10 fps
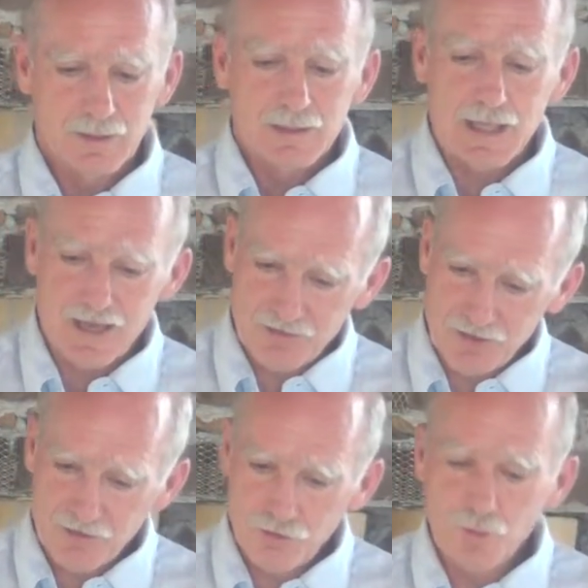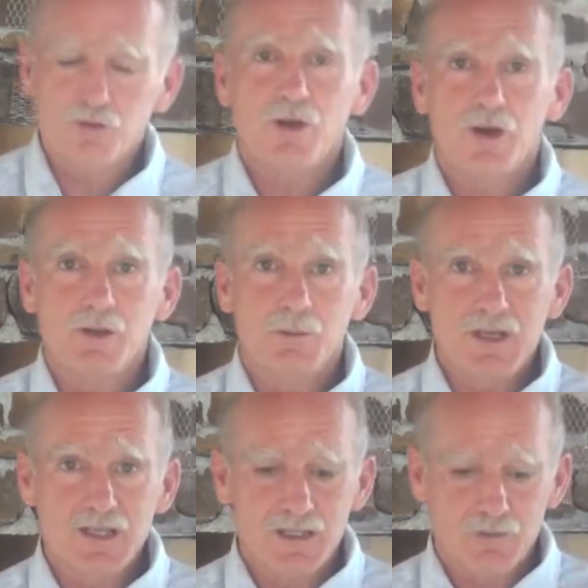Last lecture was on the
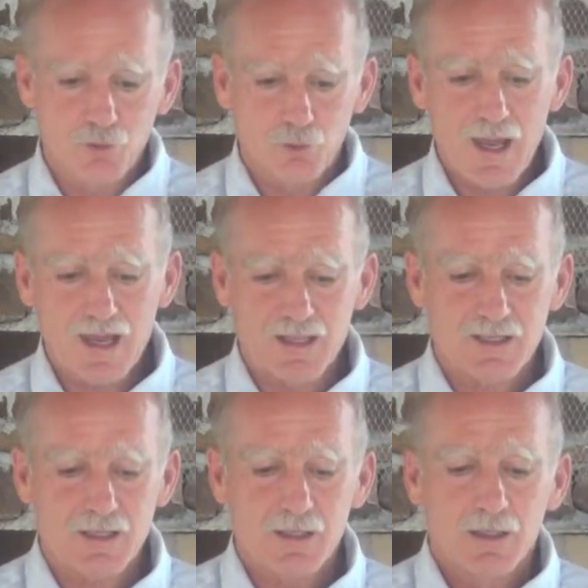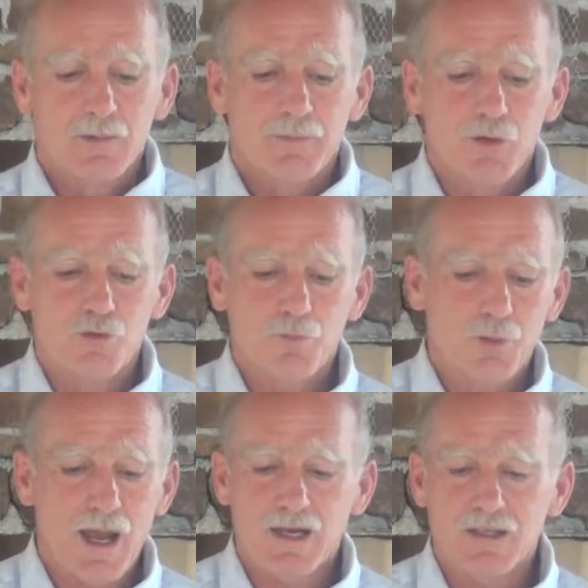means of grace, those
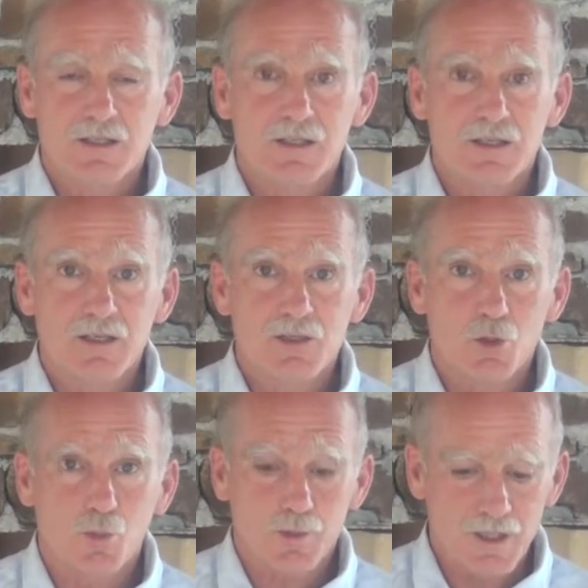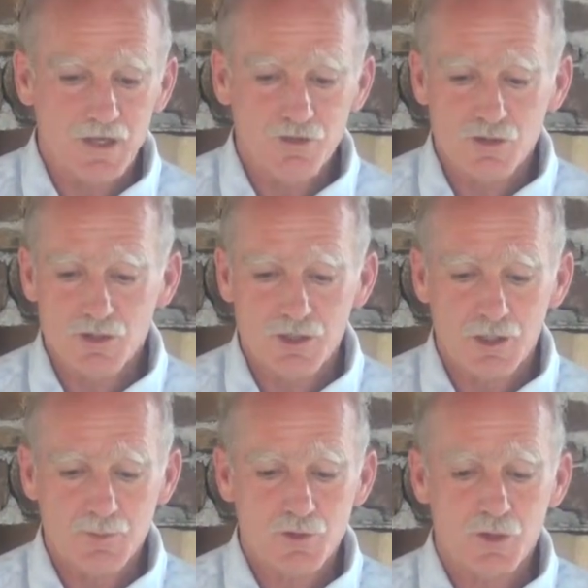practices or
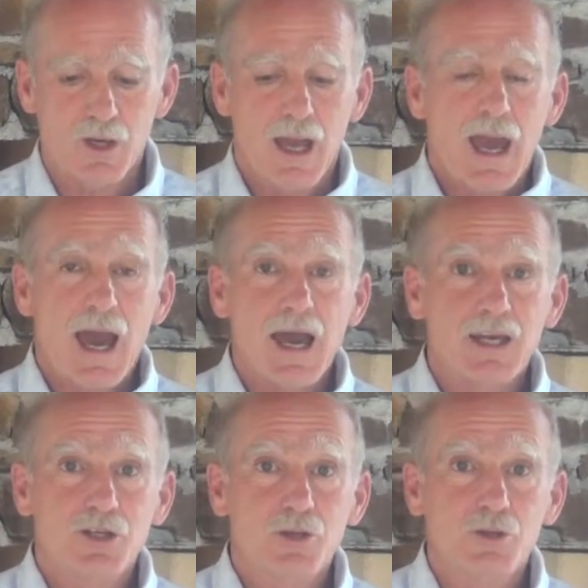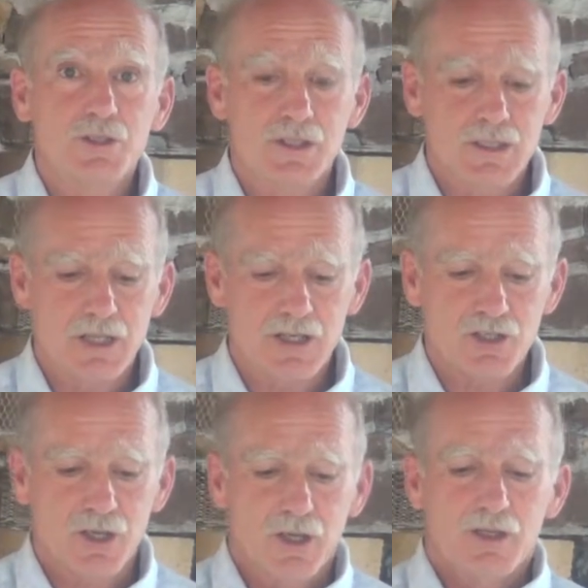relationships or attitudes and such
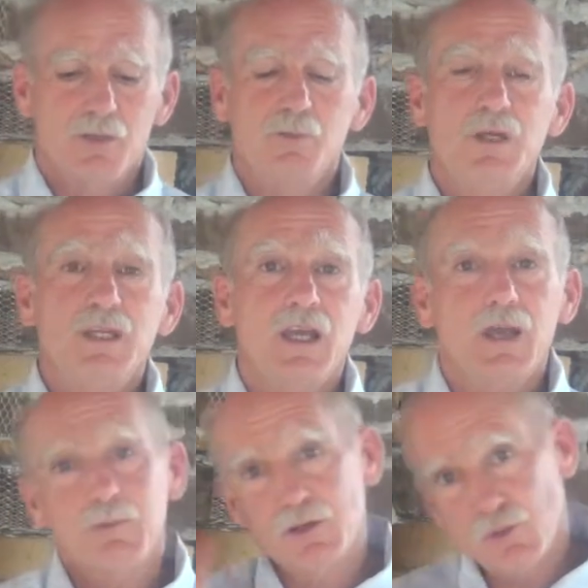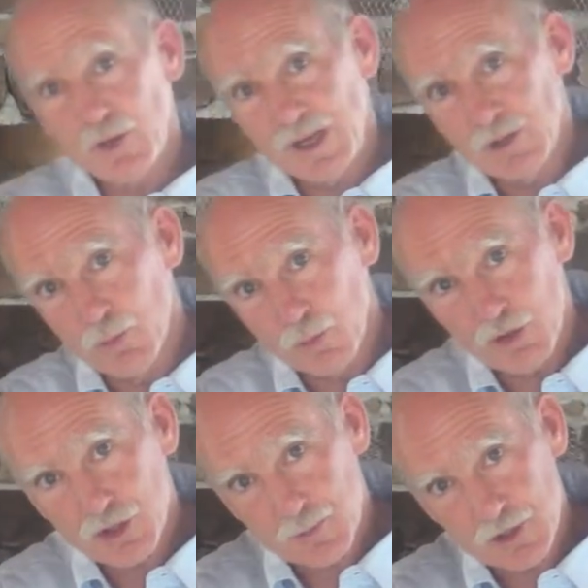that mediate between the
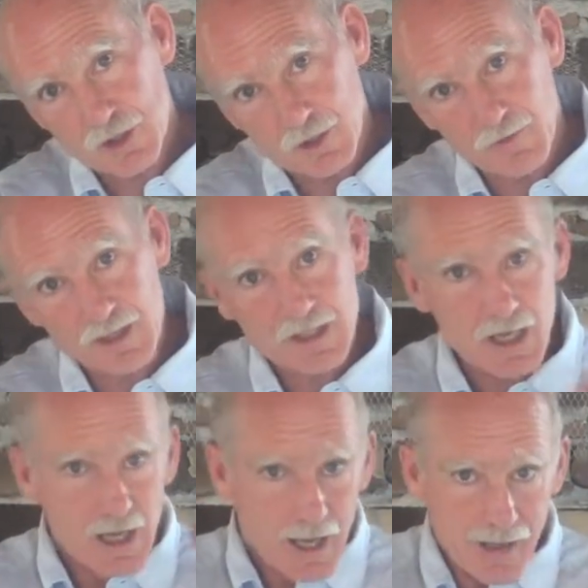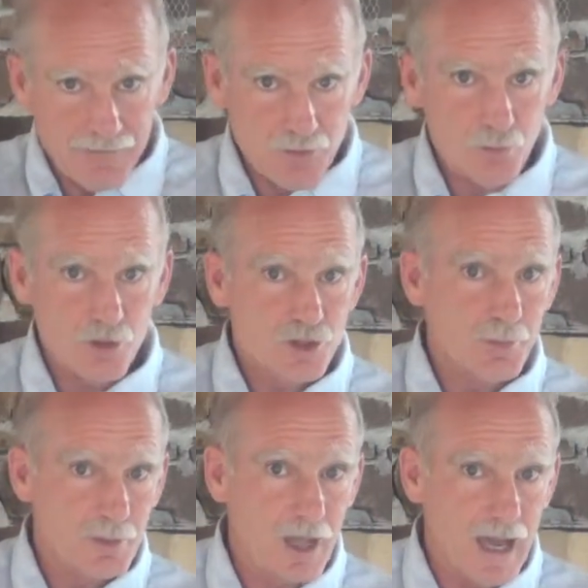worship service and the
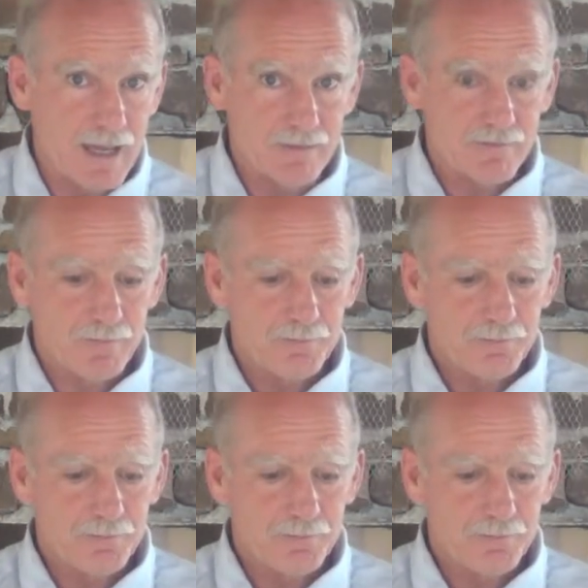worship life.